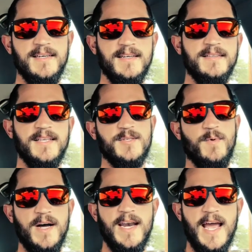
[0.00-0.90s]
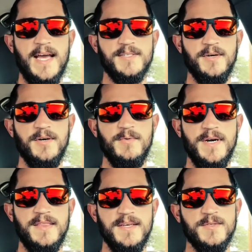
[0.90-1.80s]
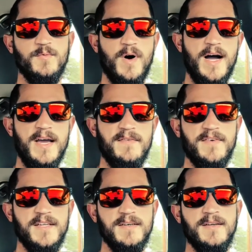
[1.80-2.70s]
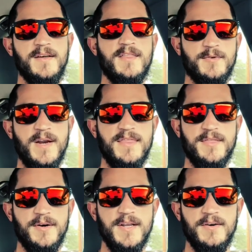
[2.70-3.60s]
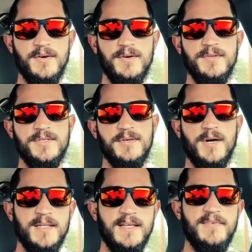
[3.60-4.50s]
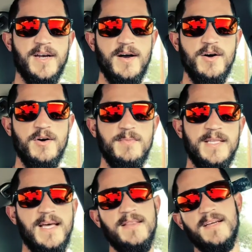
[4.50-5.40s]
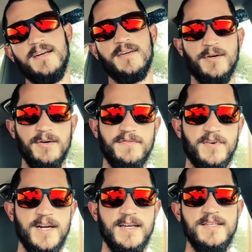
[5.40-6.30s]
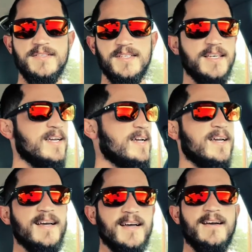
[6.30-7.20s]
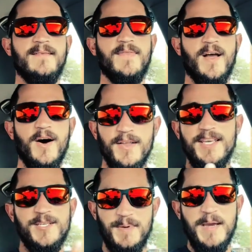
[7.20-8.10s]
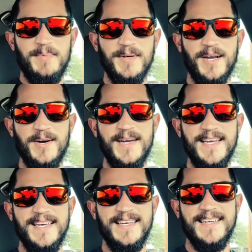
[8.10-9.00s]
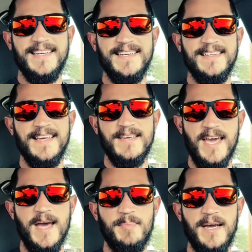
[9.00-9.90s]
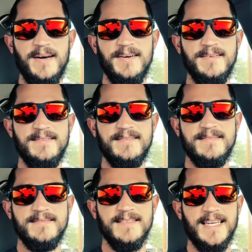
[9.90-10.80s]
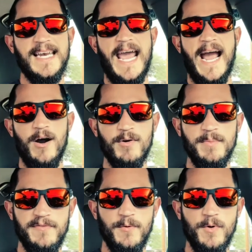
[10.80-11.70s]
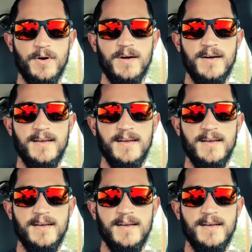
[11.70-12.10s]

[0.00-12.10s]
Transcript: this one asshole with his wife and three 30-year-olds who all live at home, and then their girlfriends, and all these people go in, they camp out like an hour before